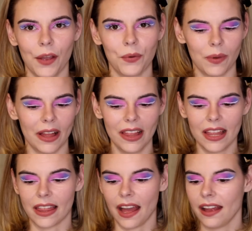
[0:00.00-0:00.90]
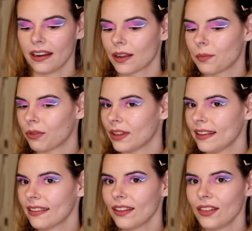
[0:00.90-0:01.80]
Well, that
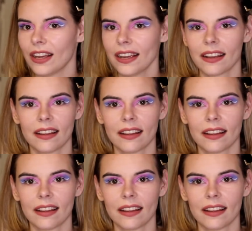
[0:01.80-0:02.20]
completes the look,